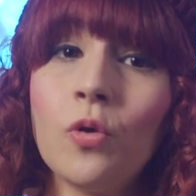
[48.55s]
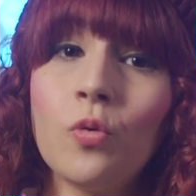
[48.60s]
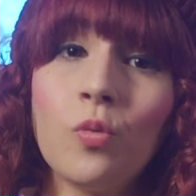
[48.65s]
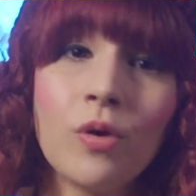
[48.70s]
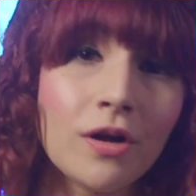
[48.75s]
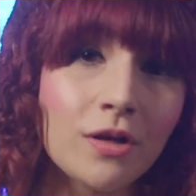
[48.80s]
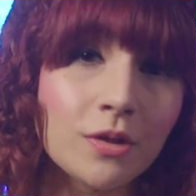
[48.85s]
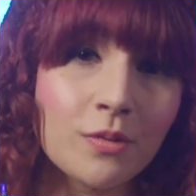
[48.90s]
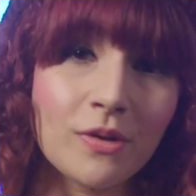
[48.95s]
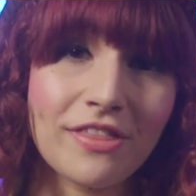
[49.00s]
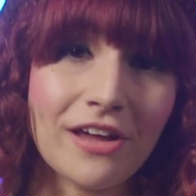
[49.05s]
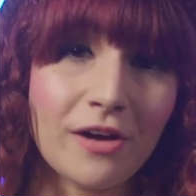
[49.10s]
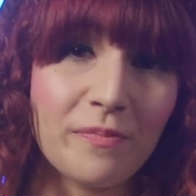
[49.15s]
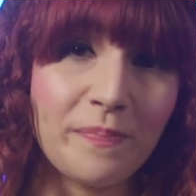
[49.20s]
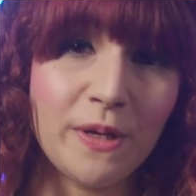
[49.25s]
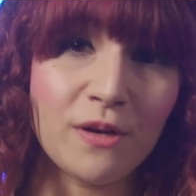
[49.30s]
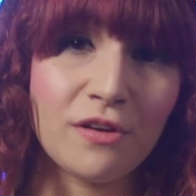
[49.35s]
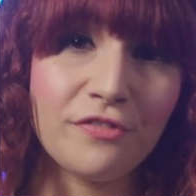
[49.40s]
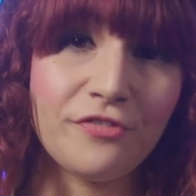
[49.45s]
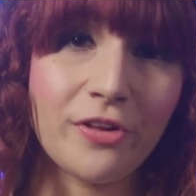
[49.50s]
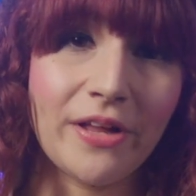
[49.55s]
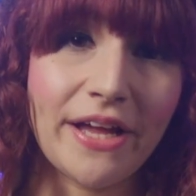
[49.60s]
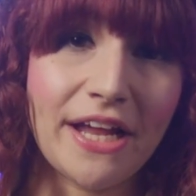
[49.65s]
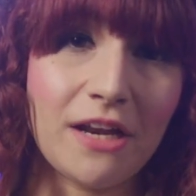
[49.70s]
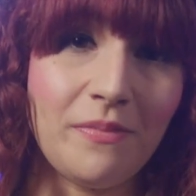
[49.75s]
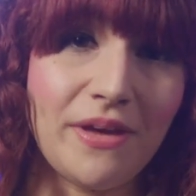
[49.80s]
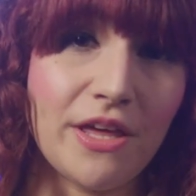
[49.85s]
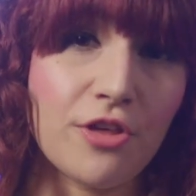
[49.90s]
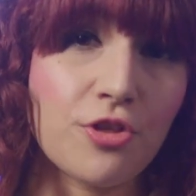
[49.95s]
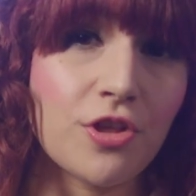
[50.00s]
A world without beautiful
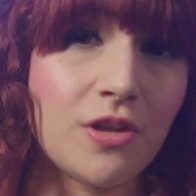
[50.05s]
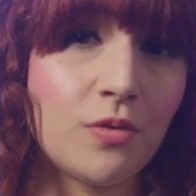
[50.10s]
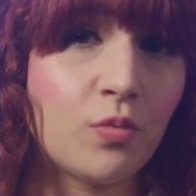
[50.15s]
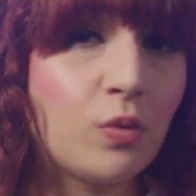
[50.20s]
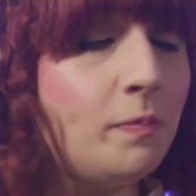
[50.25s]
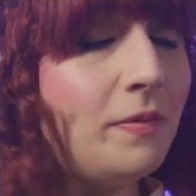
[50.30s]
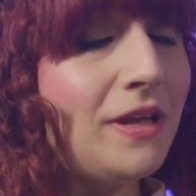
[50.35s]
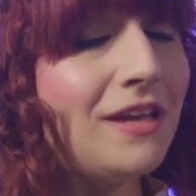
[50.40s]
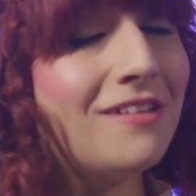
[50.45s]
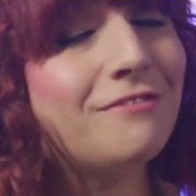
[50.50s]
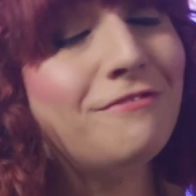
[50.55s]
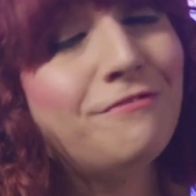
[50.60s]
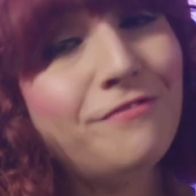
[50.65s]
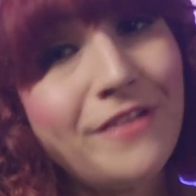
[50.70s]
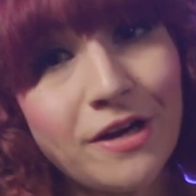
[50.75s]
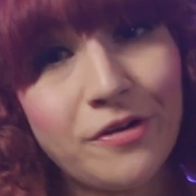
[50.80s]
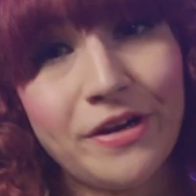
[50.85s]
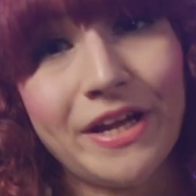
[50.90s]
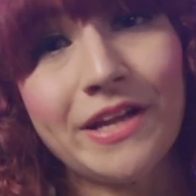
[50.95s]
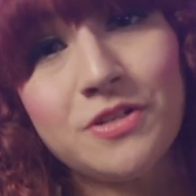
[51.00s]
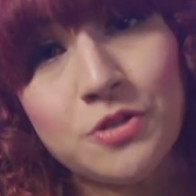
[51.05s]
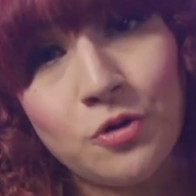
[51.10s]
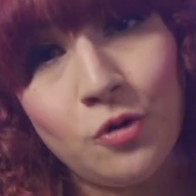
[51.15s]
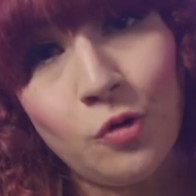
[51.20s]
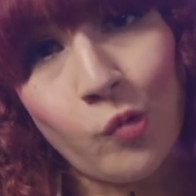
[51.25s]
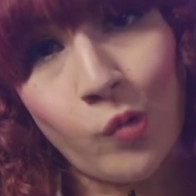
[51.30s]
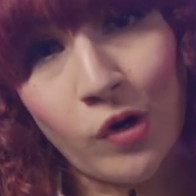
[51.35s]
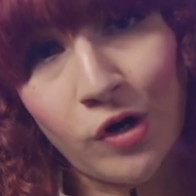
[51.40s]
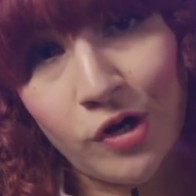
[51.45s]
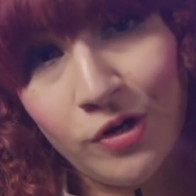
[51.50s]
animation would be a very
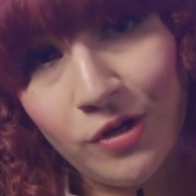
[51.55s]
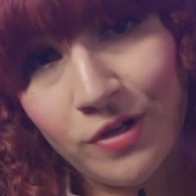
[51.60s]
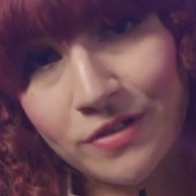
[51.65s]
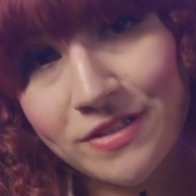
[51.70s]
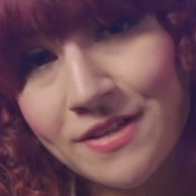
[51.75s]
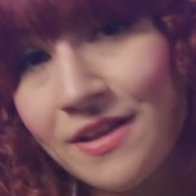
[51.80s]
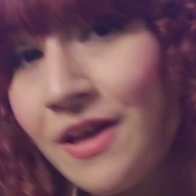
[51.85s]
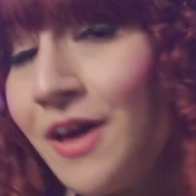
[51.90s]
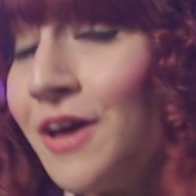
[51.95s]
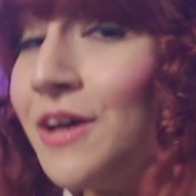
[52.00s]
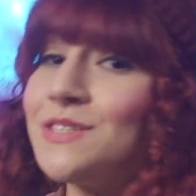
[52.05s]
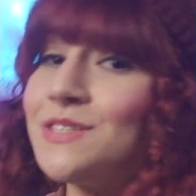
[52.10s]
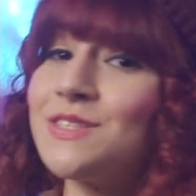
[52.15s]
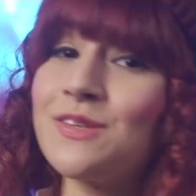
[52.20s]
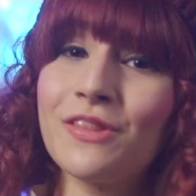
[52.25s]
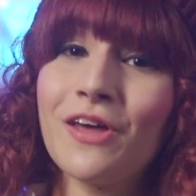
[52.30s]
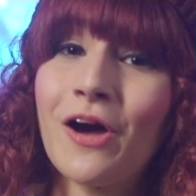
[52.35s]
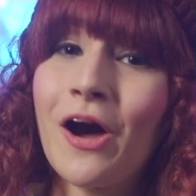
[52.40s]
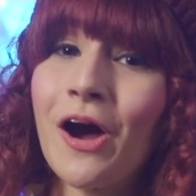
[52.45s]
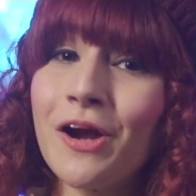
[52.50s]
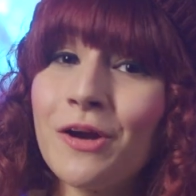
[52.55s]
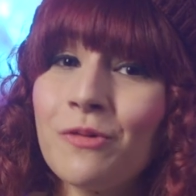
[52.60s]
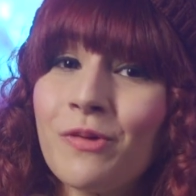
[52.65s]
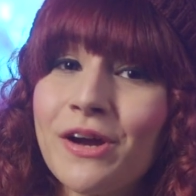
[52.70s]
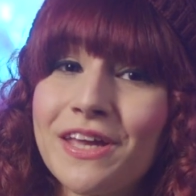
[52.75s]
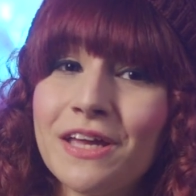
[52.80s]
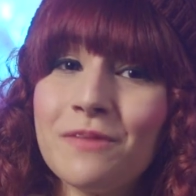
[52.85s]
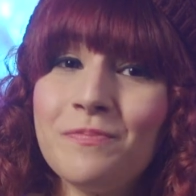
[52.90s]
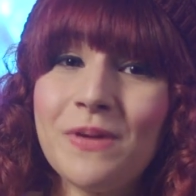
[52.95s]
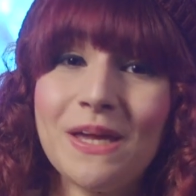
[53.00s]
dull world. So the
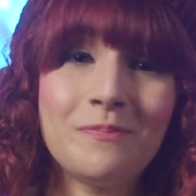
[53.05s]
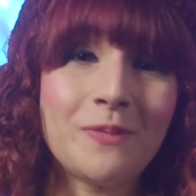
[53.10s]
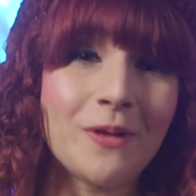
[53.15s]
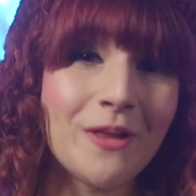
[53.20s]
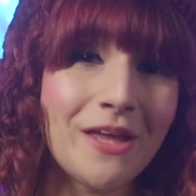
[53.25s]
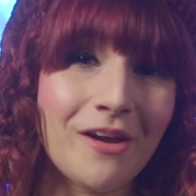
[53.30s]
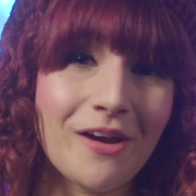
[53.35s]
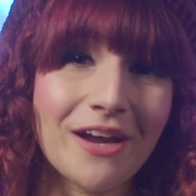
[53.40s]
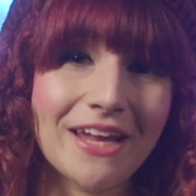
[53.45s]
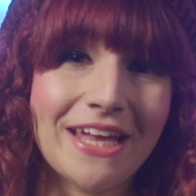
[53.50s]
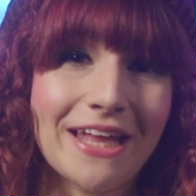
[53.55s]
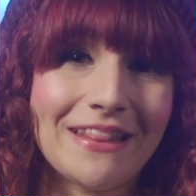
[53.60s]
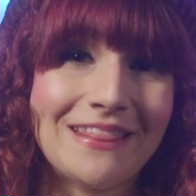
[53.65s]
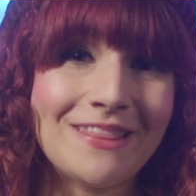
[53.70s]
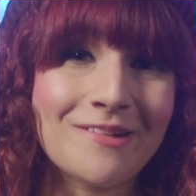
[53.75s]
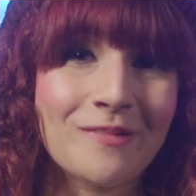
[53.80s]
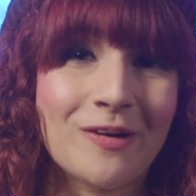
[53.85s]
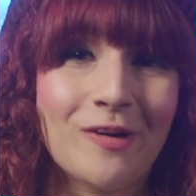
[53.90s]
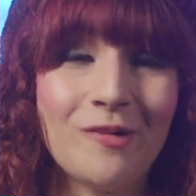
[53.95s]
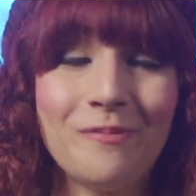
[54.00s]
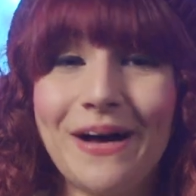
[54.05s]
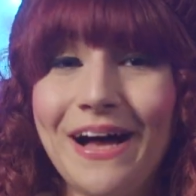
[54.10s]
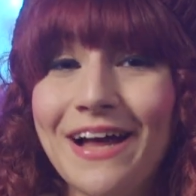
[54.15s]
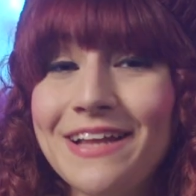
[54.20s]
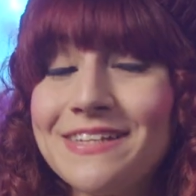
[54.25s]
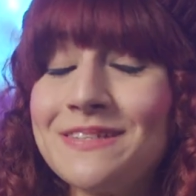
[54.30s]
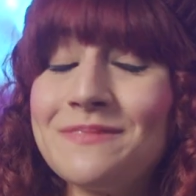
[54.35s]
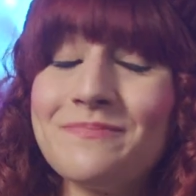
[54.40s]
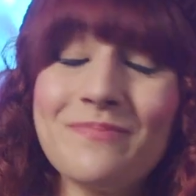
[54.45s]
hardworking people here at Get in the Robot,